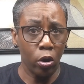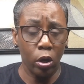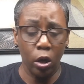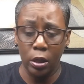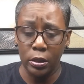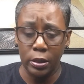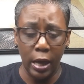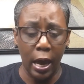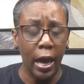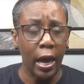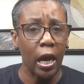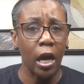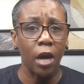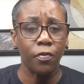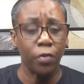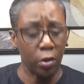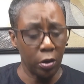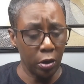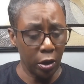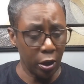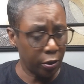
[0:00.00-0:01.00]
because I
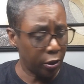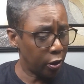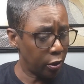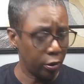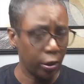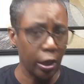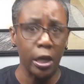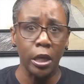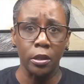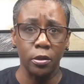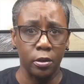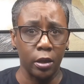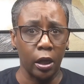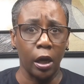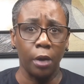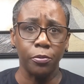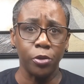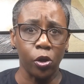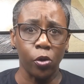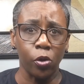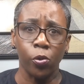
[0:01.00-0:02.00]
have other things that
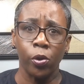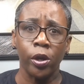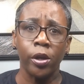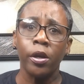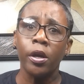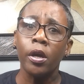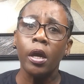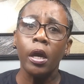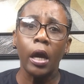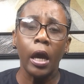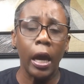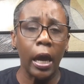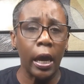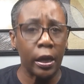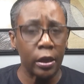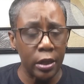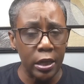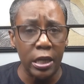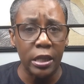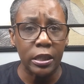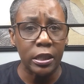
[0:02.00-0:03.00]
I'm doing.
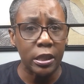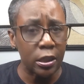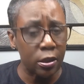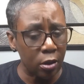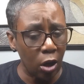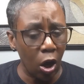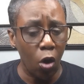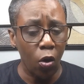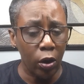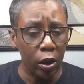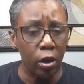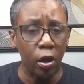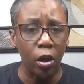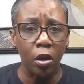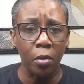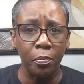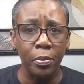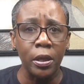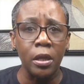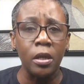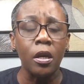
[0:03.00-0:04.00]
And this is only going
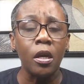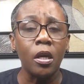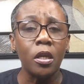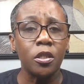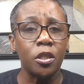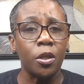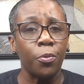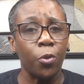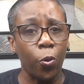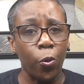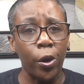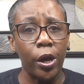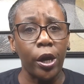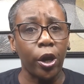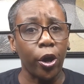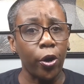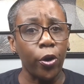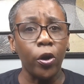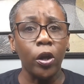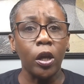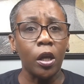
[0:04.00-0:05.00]
to be some
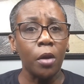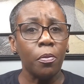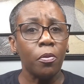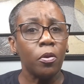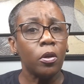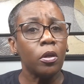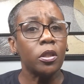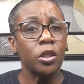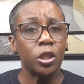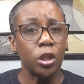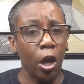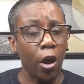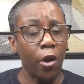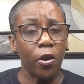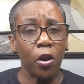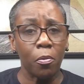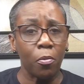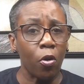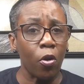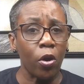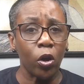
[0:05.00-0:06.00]
quick early
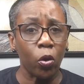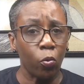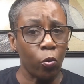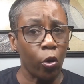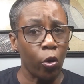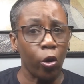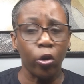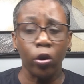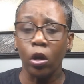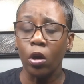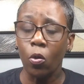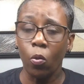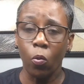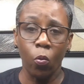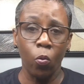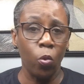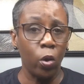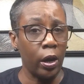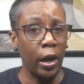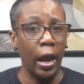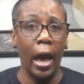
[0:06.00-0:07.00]
Saturday morning work
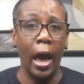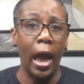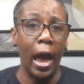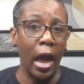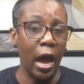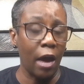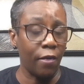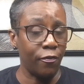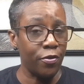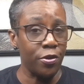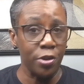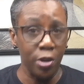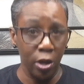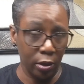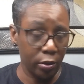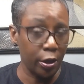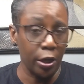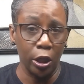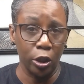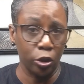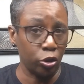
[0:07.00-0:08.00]
when I have
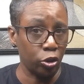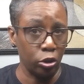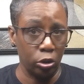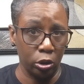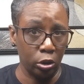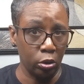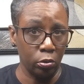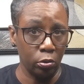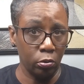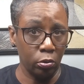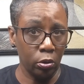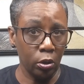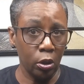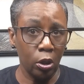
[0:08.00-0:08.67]
nothing else to do.